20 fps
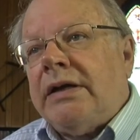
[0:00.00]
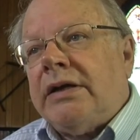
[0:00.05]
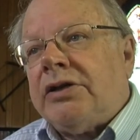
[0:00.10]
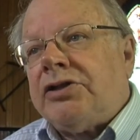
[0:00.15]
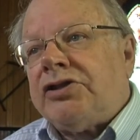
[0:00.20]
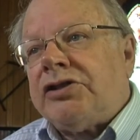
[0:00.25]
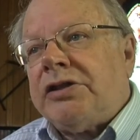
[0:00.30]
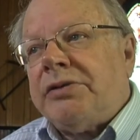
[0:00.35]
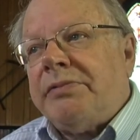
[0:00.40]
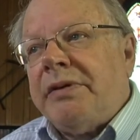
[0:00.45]

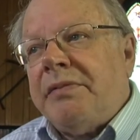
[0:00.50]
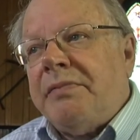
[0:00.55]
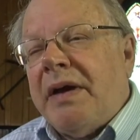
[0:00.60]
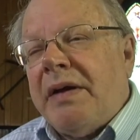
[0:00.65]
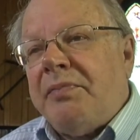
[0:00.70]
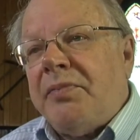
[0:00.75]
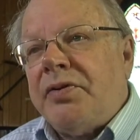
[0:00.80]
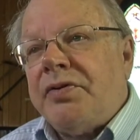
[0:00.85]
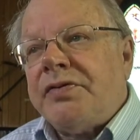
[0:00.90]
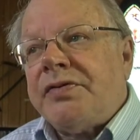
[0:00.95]
She
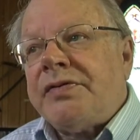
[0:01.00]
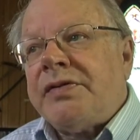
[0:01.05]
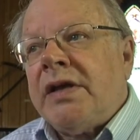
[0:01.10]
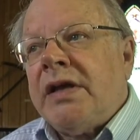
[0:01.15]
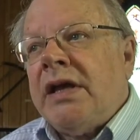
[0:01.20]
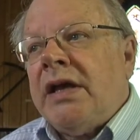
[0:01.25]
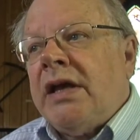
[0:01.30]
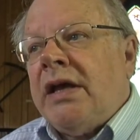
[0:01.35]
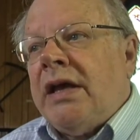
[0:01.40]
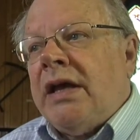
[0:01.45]
remembers
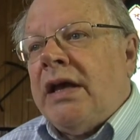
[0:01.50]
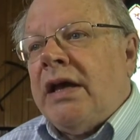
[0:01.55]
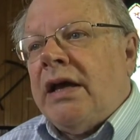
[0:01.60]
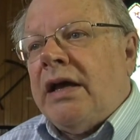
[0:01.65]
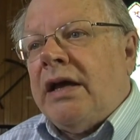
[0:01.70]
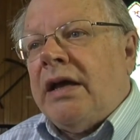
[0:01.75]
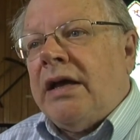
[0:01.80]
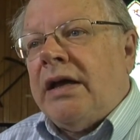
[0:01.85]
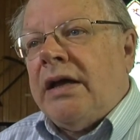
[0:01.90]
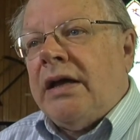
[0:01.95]

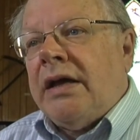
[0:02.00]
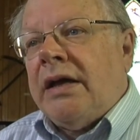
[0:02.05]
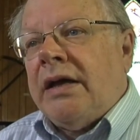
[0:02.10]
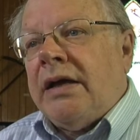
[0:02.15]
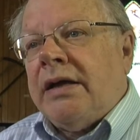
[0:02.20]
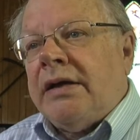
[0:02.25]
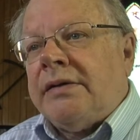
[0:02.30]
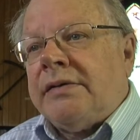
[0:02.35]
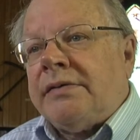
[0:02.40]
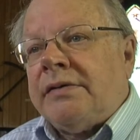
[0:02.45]

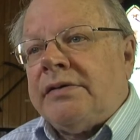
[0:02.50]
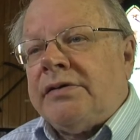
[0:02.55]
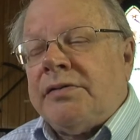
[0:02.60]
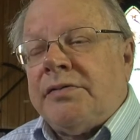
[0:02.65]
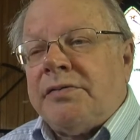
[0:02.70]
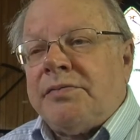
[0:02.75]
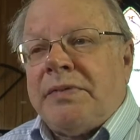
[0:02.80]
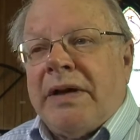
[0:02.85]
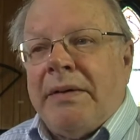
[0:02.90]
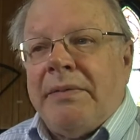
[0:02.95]
she
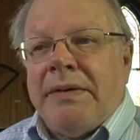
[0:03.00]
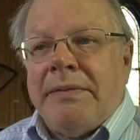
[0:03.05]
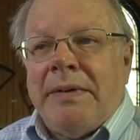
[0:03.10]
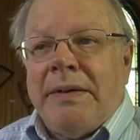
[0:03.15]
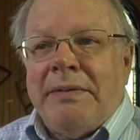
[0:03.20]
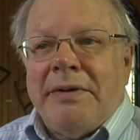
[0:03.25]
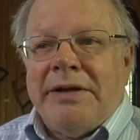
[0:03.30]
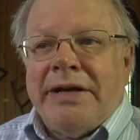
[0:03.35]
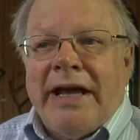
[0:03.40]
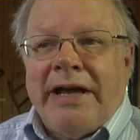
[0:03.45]
was probably
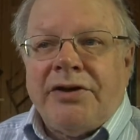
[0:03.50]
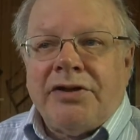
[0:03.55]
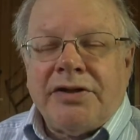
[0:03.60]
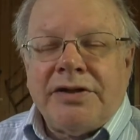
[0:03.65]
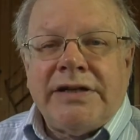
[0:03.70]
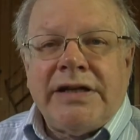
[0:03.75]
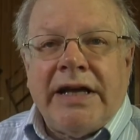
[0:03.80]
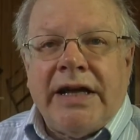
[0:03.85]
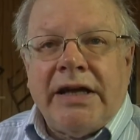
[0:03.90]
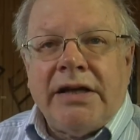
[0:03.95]
maybe 9 or
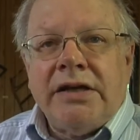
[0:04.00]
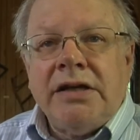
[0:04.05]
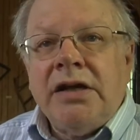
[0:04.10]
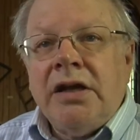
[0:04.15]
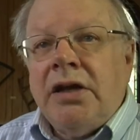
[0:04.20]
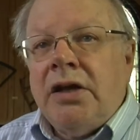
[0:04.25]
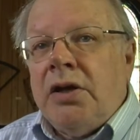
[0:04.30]
10